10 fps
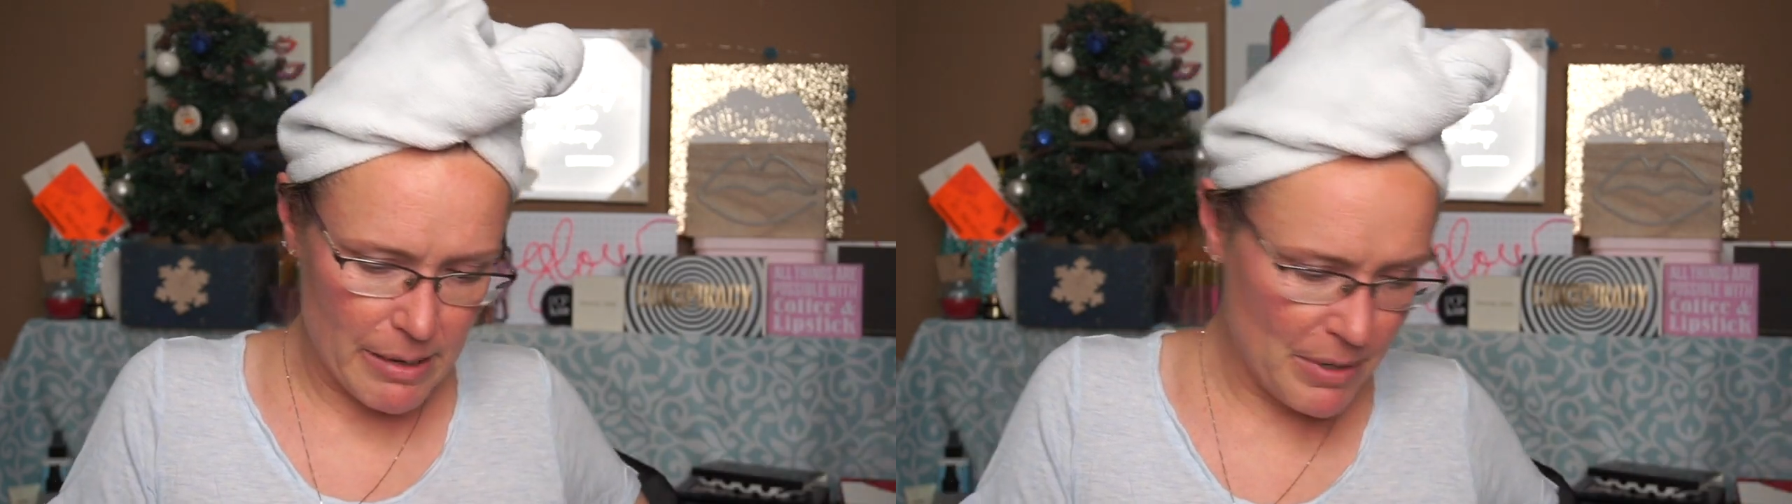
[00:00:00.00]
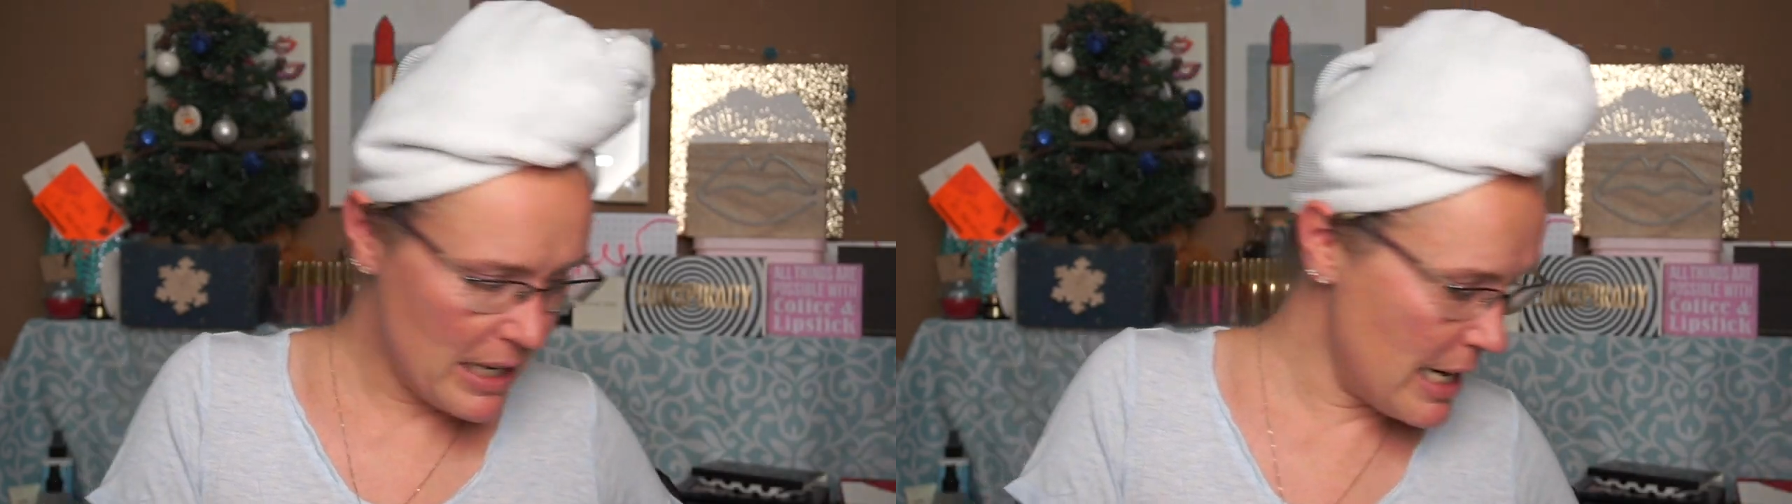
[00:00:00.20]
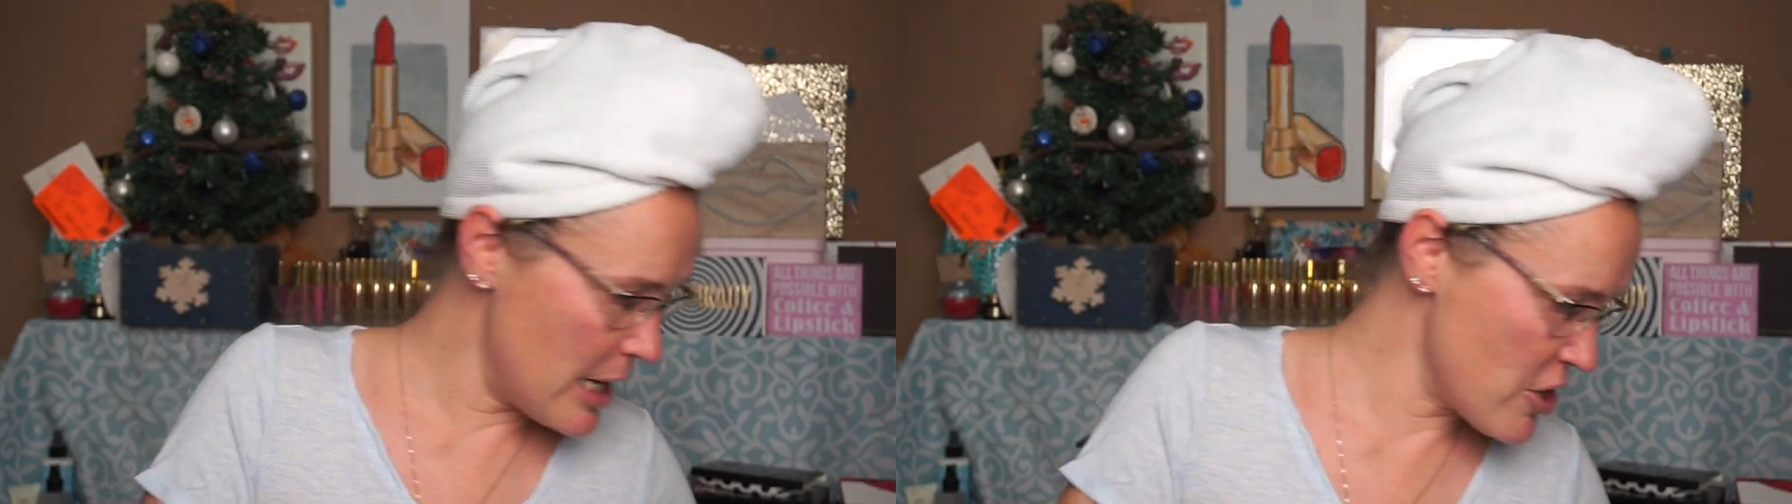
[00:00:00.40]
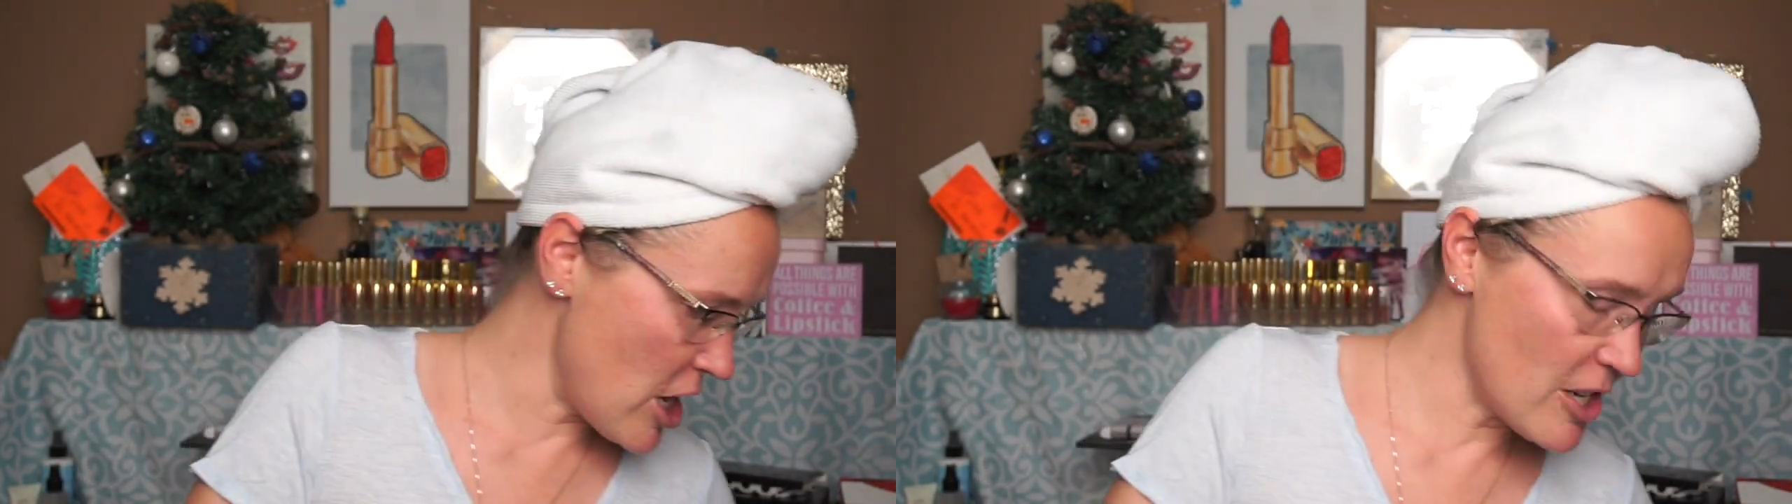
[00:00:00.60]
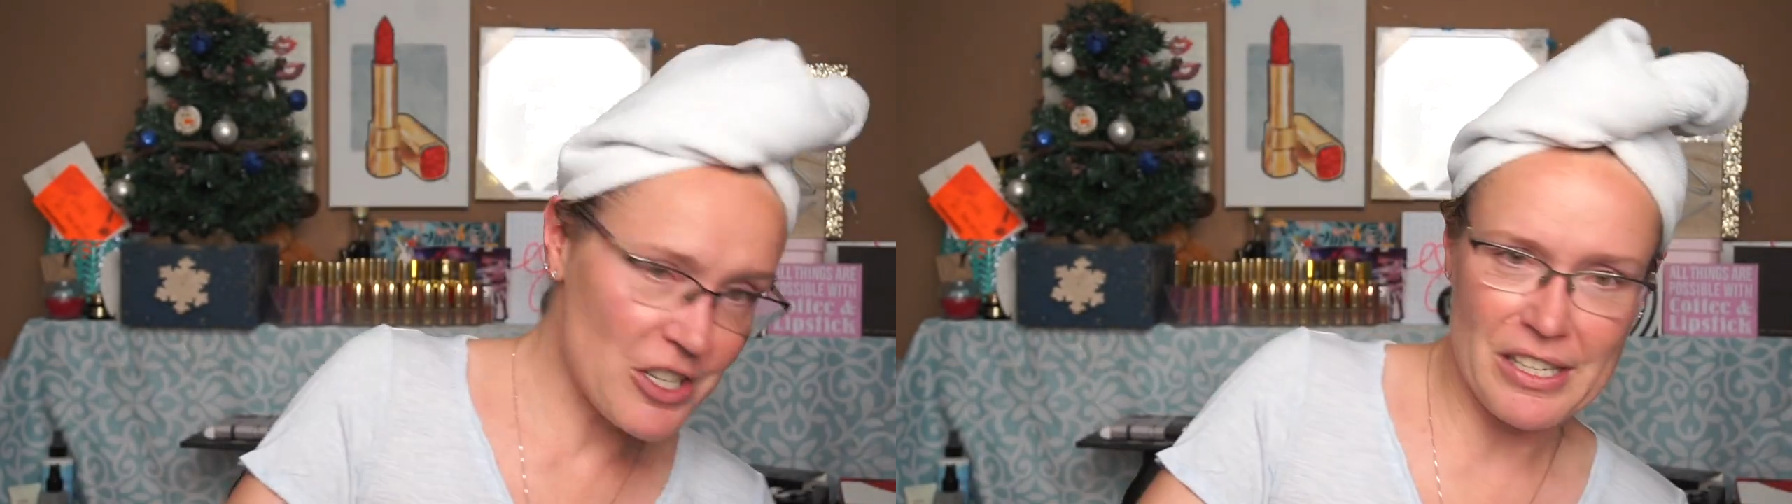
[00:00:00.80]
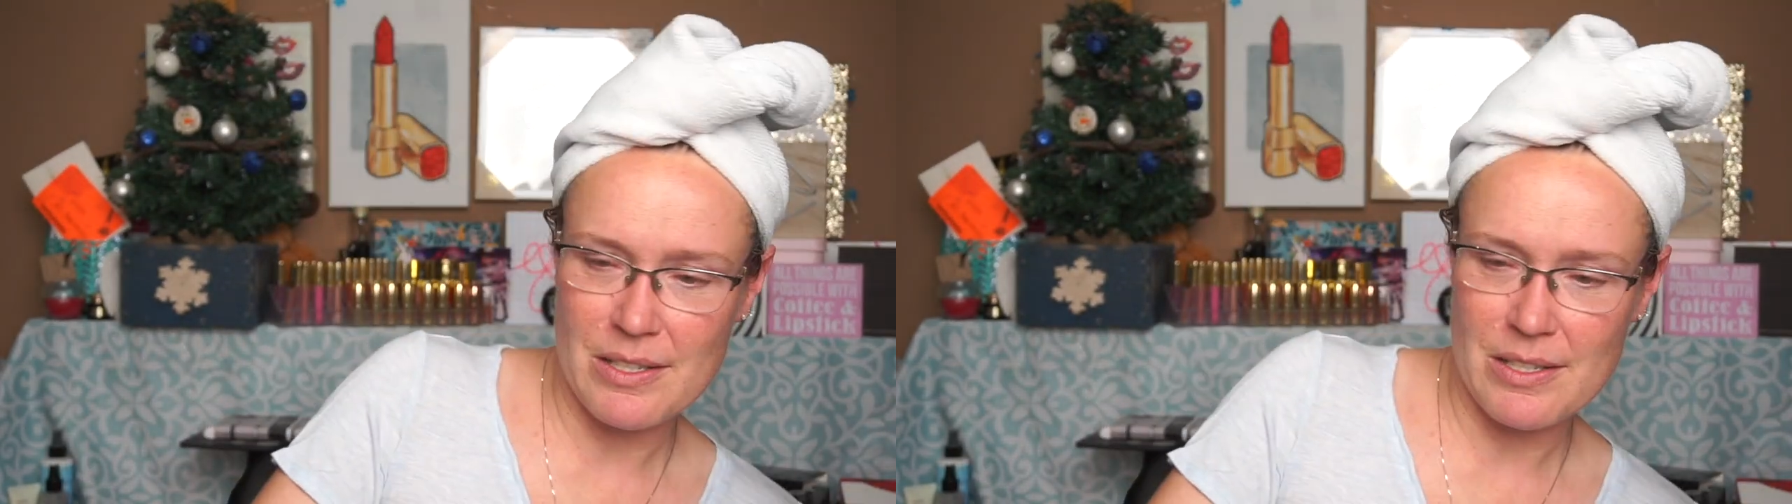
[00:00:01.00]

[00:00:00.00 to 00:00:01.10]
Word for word: but I gotta charge it.